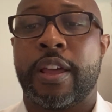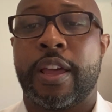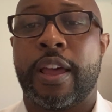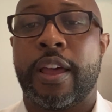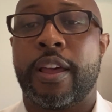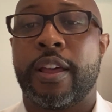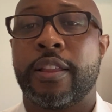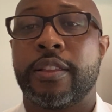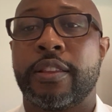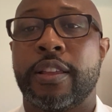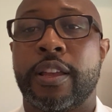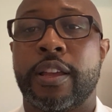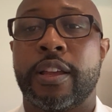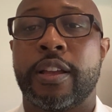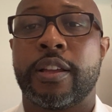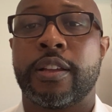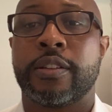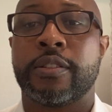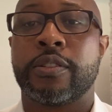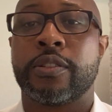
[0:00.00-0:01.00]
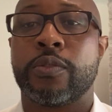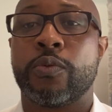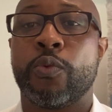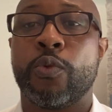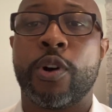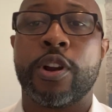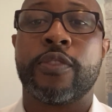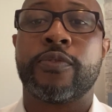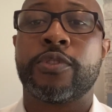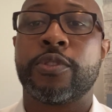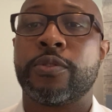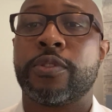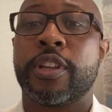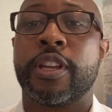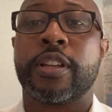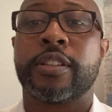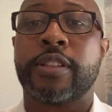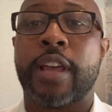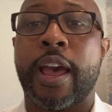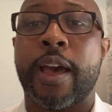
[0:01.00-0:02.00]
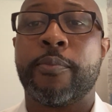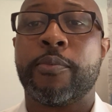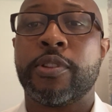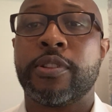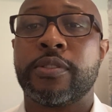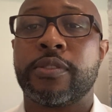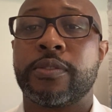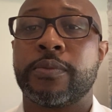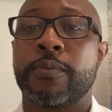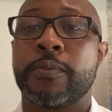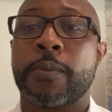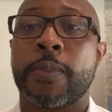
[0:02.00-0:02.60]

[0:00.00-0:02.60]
and then one of 2 things happens.